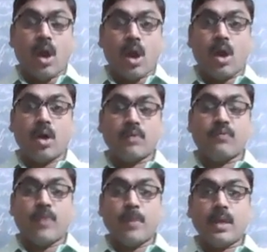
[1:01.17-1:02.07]

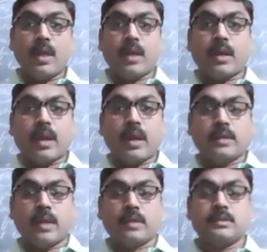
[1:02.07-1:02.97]
on familiar
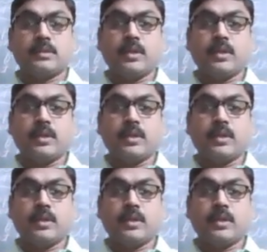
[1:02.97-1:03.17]
cases